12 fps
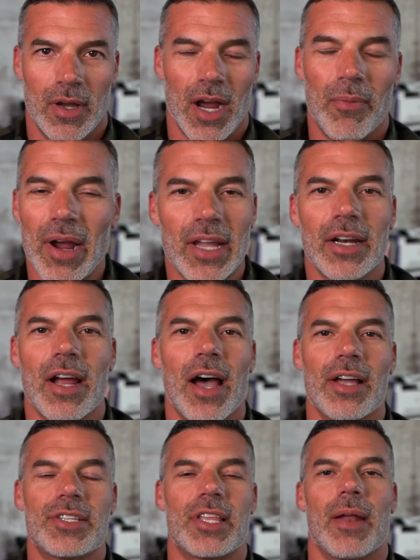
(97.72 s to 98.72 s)
I
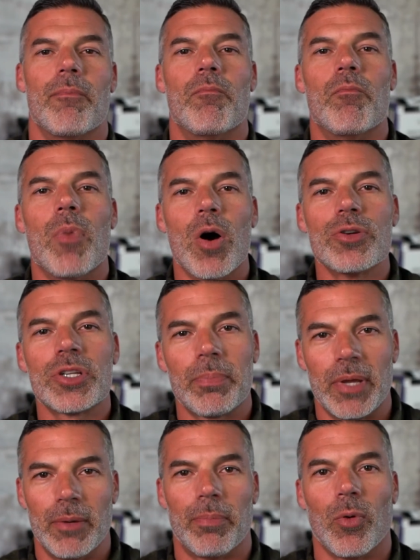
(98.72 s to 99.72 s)
recognize that most
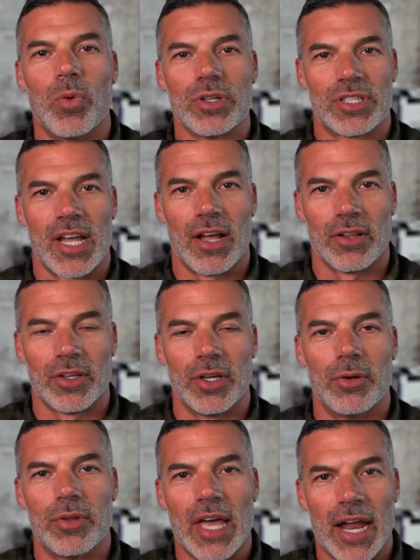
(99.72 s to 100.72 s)
people will tell
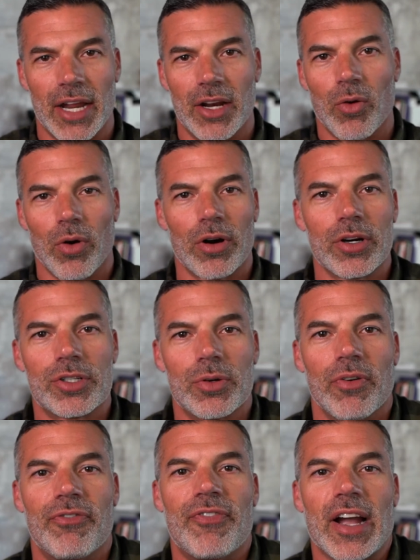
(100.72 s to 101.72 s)
you that in order to
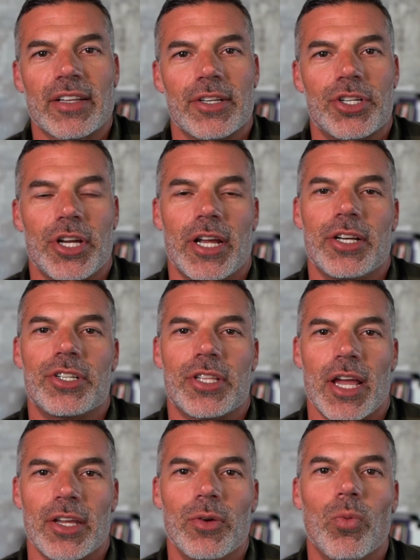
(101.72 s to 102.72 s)
affect the change
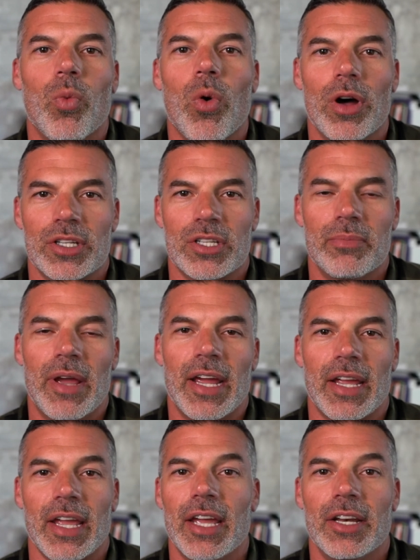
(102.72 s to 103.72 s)
that you want to
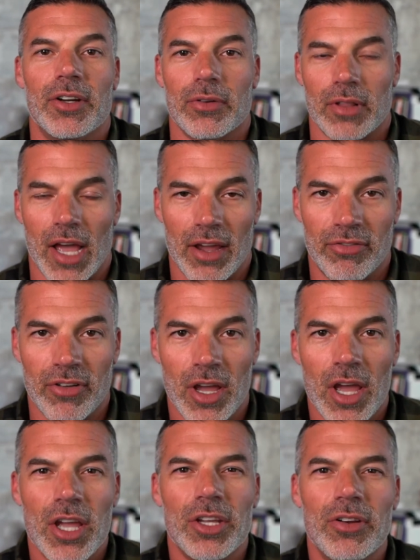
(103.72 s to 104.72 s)
make in your life,
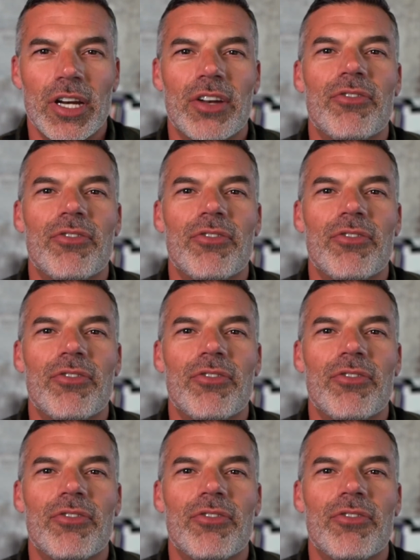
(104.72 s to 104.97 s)
you need to